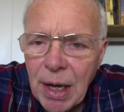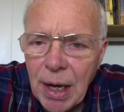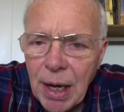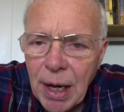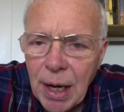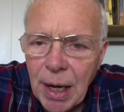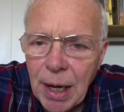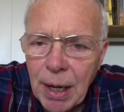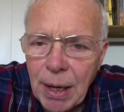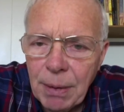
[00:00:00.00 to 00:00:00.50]

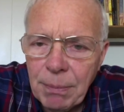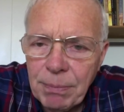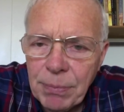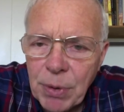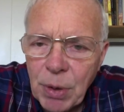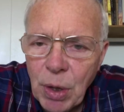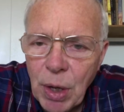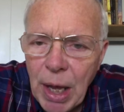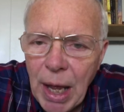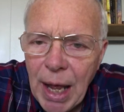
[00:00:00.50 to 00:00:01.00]

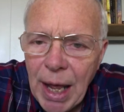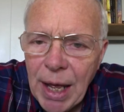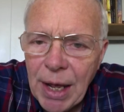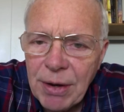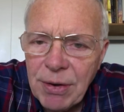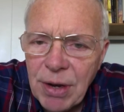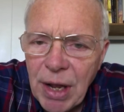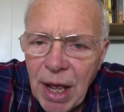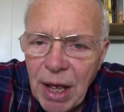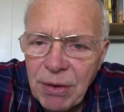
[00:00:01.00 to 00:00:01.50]
um,
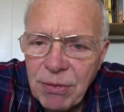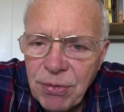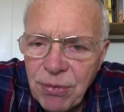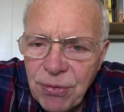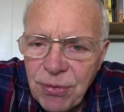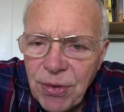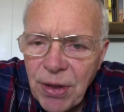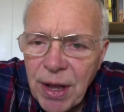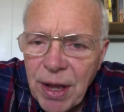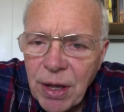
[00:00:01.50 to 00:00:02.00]
had, had
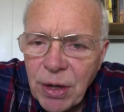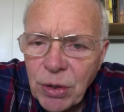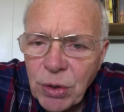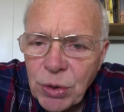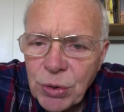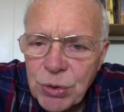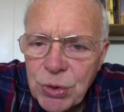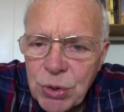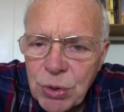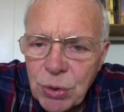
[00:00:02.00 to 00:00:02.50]

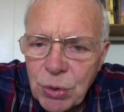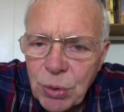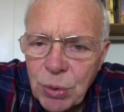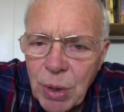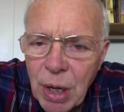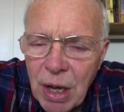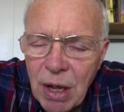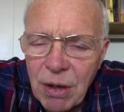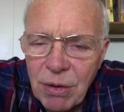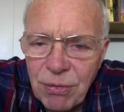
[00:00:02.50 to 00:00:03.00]
failed to
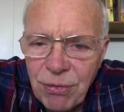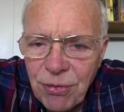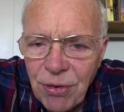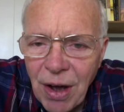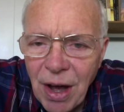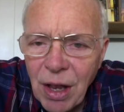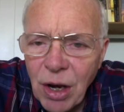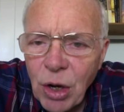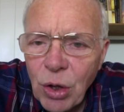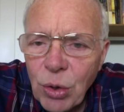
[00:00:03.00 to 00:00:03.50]

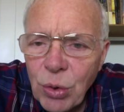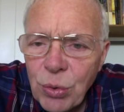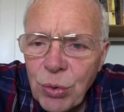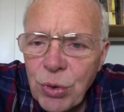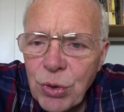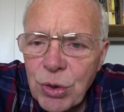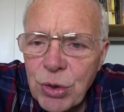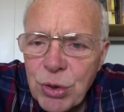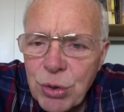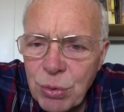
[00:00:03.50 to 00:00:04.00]
follow
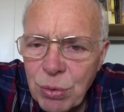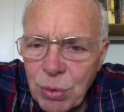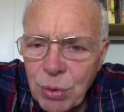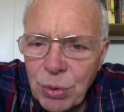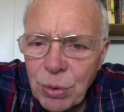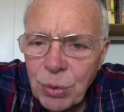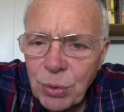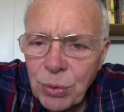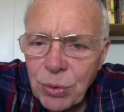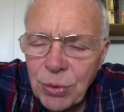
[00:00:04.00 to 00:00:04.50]
the
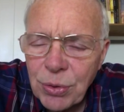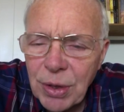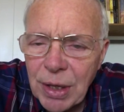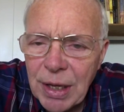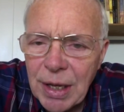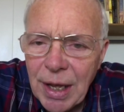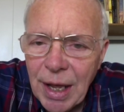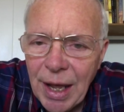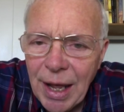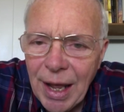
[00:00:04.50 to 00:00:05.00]
truth
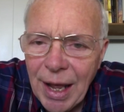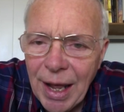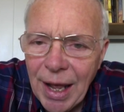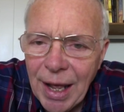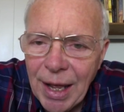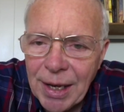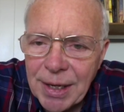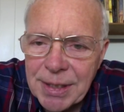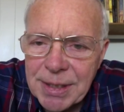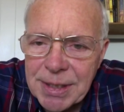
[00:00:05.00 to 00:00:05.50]

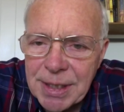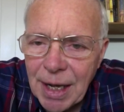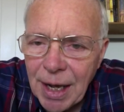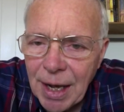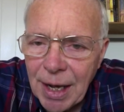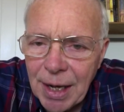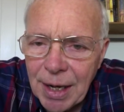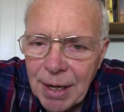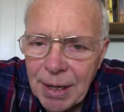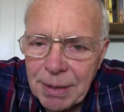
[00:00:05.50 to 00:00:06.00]
and
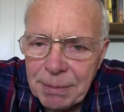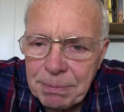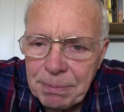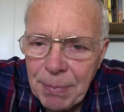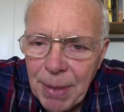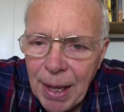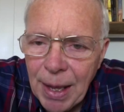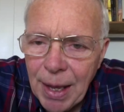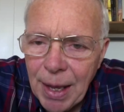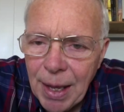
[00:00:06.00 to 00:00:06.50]
uh,
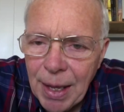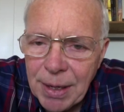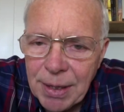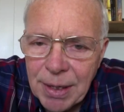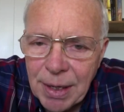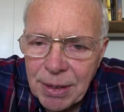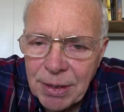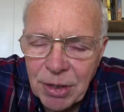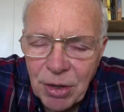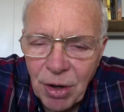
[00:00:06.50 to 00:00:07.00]
and
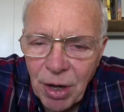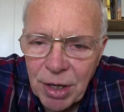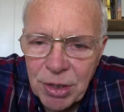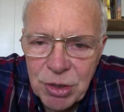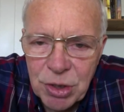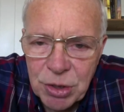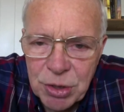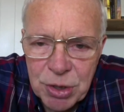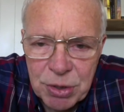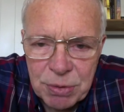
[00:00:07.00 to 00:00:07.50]
and God
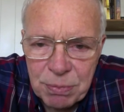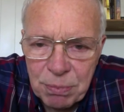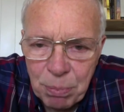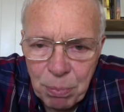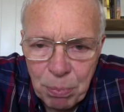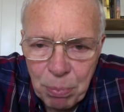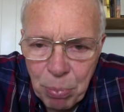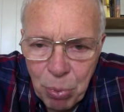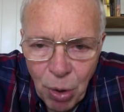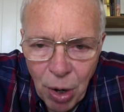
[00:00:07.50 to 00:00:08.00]
just
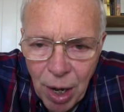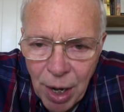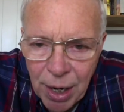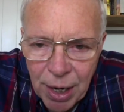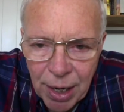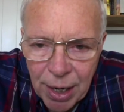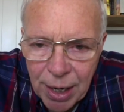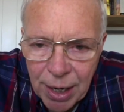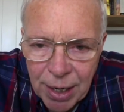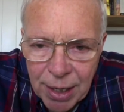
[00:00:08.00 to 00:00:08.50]

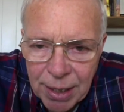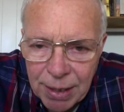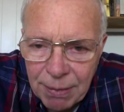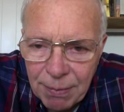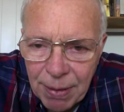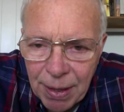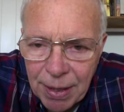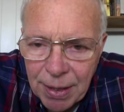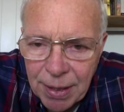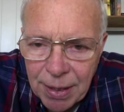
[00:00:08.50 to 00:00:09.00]
brought a,
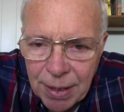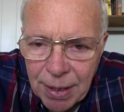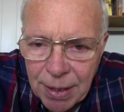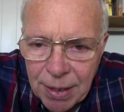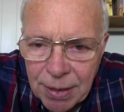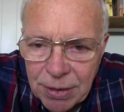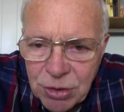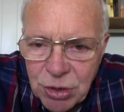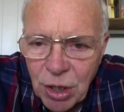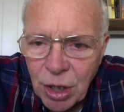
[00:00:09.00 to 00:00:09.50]
a,
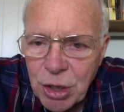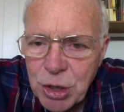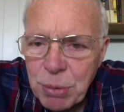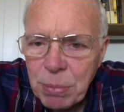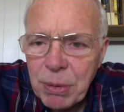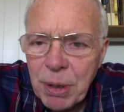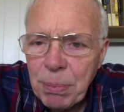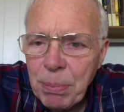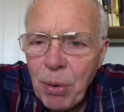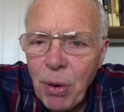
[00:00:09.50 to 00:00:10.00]
a
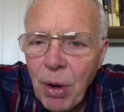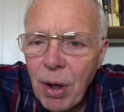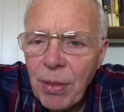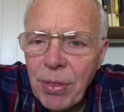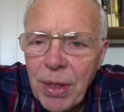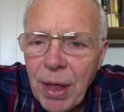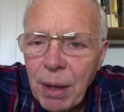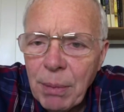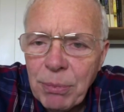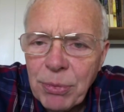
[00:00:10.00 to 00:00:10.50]
judgment
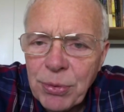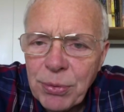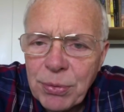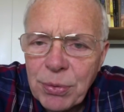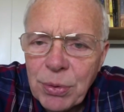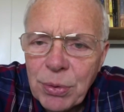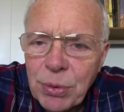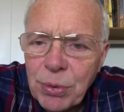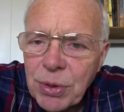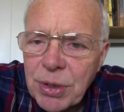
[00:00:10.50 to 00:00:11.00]
upon them
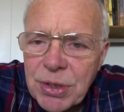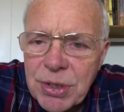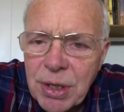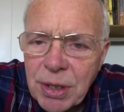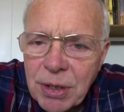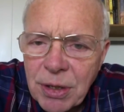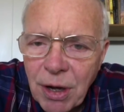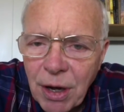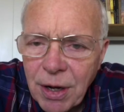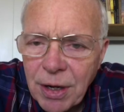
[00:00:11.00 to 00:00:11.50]
through this
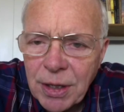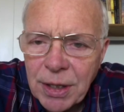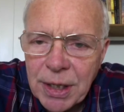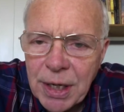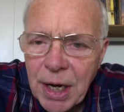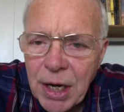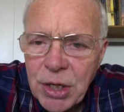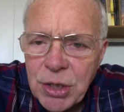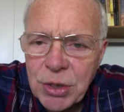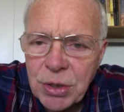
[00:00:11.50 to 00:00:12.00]
ungodly
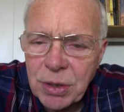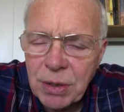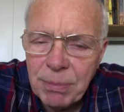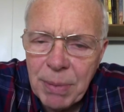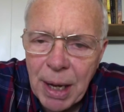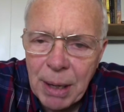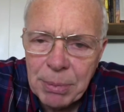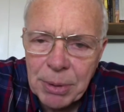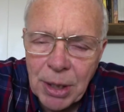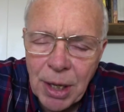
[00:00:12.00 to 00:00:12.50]
nation of
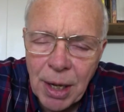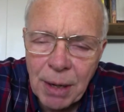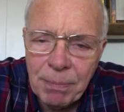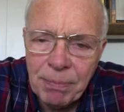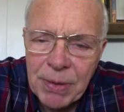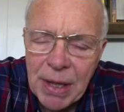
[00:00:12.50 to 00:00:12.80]
Babylon.